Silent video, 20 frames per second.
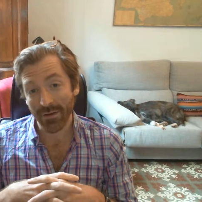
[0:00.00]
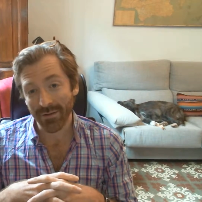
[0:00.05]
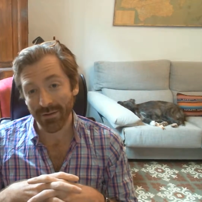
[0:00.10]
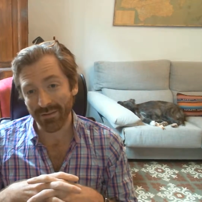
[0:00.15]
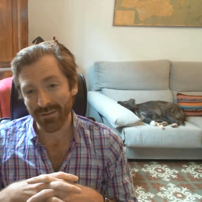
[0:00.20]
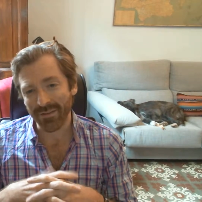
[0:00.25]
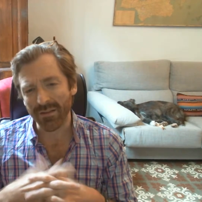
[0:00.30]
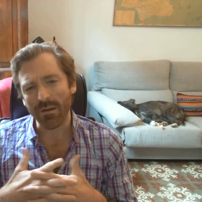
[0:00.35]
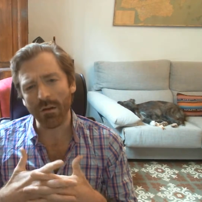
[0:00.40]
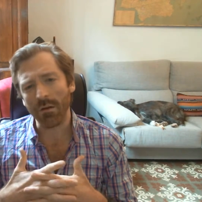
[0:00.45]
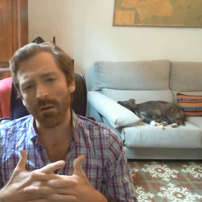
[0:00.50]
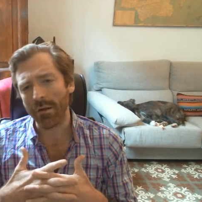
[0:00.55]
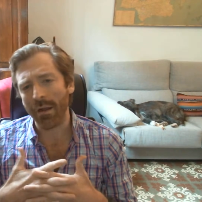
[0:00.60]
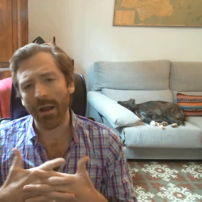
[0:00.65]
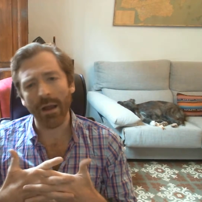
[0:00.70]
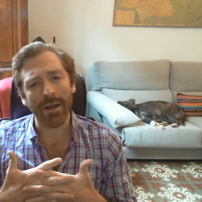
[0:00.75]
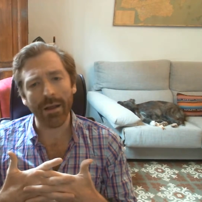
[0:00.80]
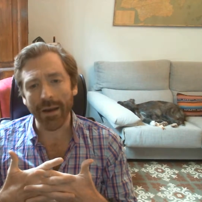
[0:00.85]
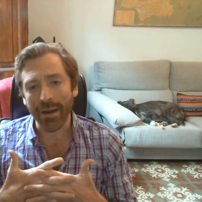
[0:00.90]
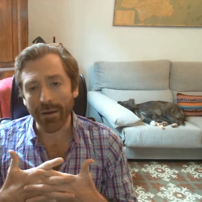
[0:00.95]
It's like, okay,
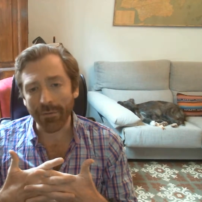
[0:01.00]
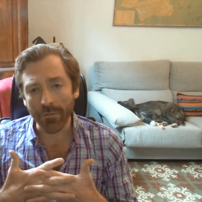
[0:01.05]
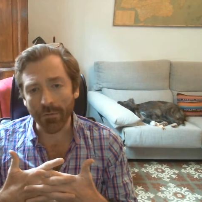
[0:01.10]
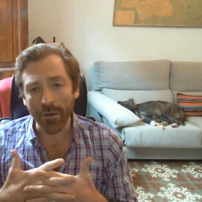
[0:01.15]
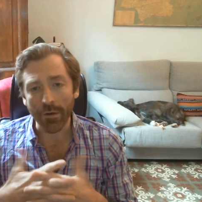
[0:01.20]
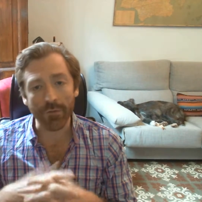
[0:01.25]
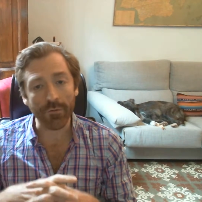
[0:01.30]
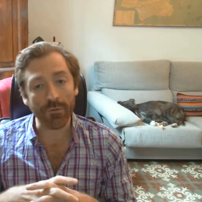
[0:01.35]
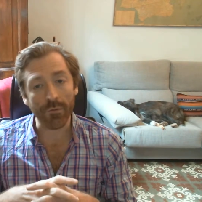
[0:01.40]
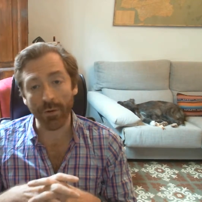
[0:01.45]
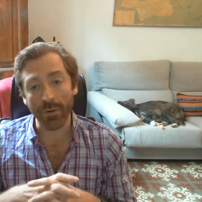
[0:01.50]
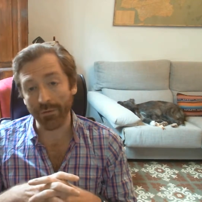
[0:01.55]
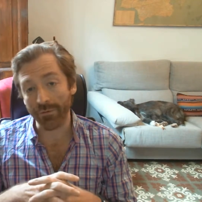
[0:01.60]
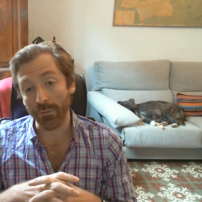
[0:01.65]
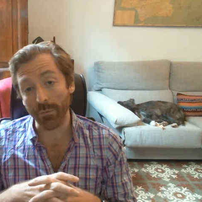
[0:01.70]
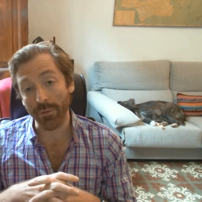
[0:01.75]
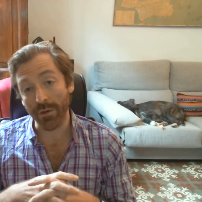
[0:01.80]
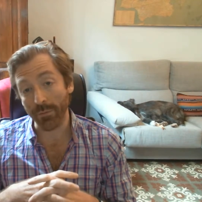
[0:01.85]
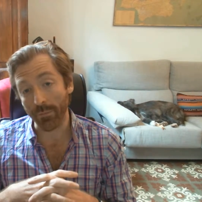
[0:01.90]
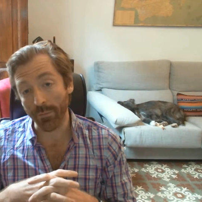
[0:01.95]
I'm going to have lunch twice
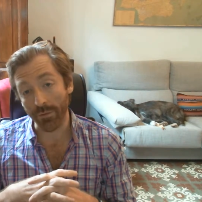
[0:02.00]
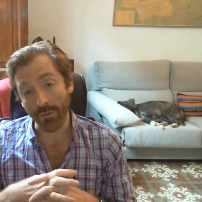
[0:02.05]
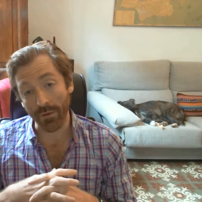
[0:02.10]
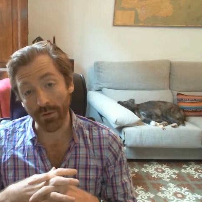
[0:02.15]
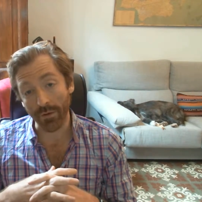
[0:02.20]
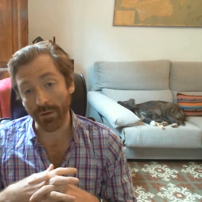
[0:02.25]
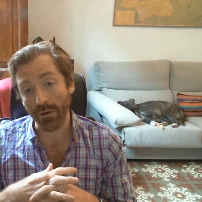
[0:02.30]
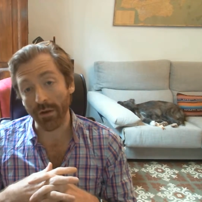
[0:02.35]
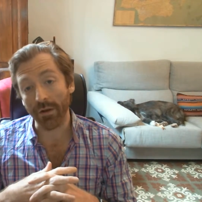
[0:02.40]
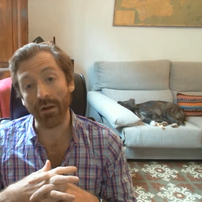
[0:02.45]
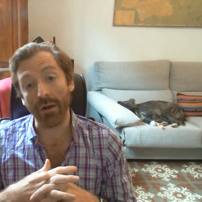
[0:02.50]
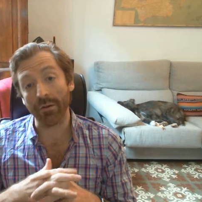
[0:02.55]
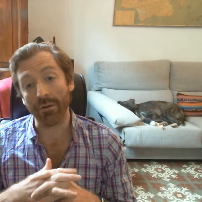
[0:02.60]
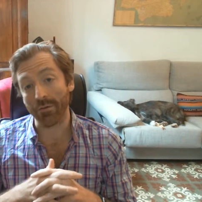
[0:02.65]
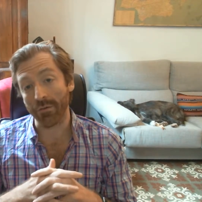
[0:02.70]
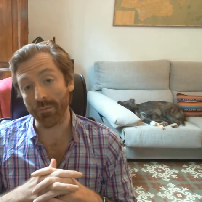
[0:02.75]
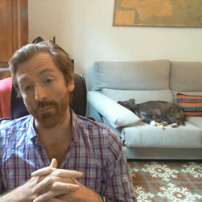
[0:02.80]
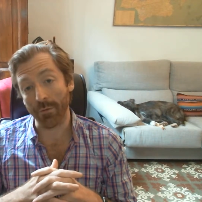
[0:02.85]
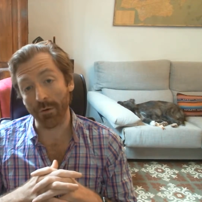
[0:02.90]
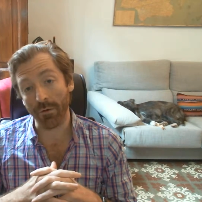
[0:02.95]
a week with a
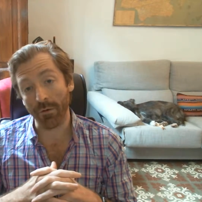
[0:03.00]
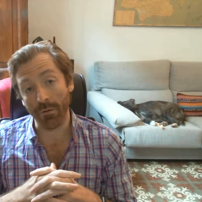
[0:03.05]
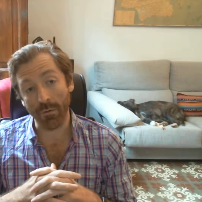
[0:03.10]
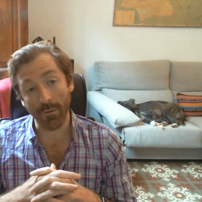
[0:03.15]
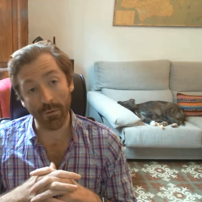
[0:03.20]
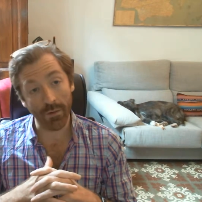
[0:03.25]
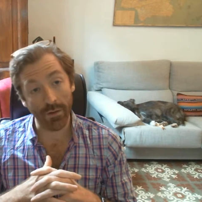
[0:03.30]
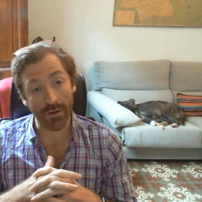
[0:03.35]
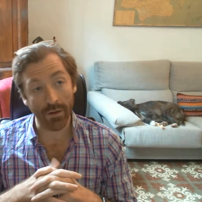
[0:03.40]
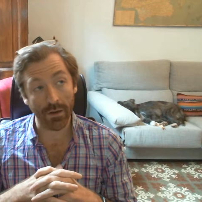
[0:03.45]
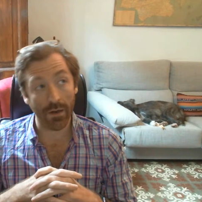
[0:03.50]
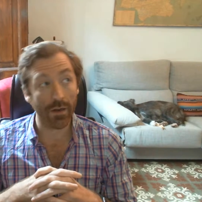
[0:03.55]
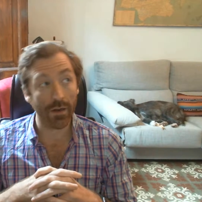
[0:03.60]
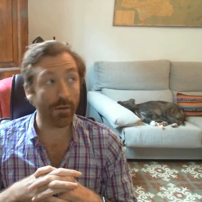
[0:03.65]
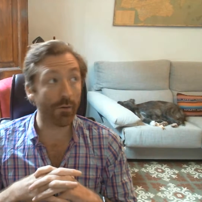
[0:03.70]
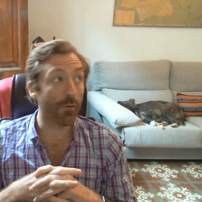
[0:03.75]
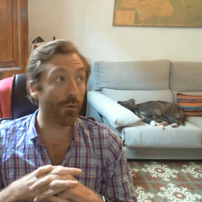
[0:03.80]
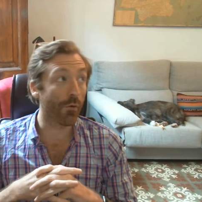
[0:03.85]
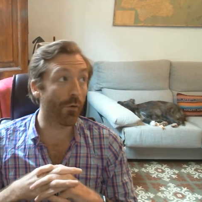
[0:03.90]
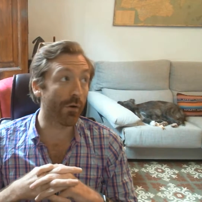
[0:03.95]
customer, or like
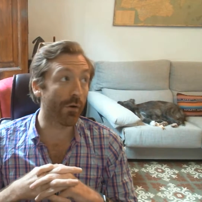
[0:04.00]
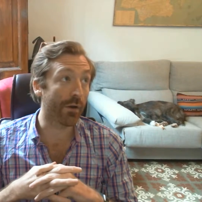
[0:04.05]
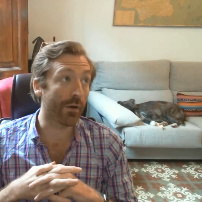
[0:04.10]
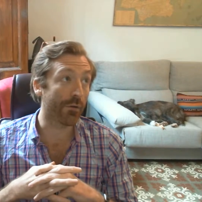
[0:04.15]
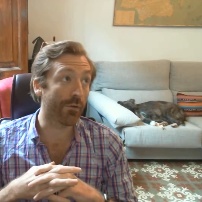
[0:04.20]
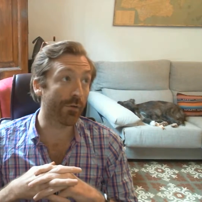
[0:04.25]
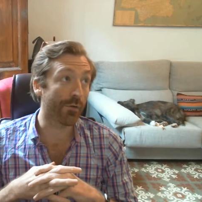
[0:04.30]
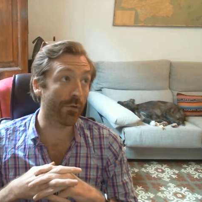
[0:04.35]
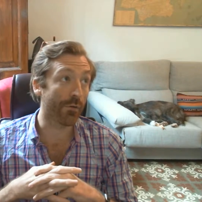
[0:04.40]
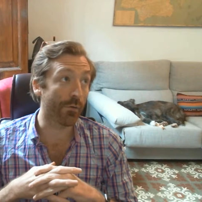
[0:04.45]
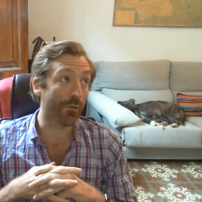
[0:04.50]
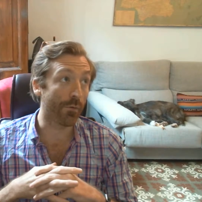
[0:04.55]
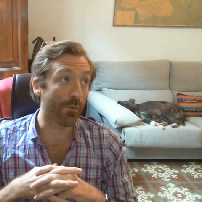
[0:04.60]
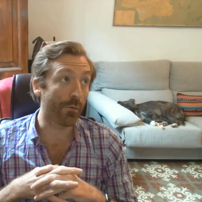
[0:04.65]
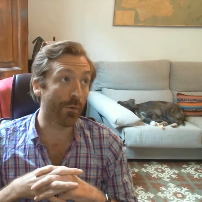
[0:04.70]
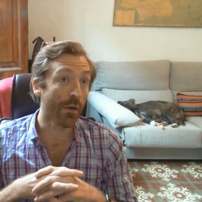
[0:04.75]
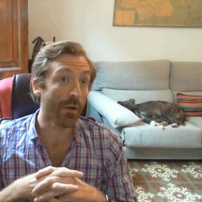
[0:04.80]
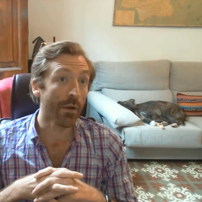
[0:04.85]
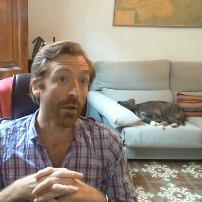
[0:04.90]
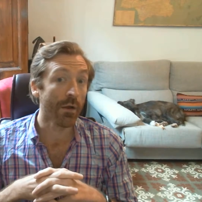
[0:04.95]
I'm going to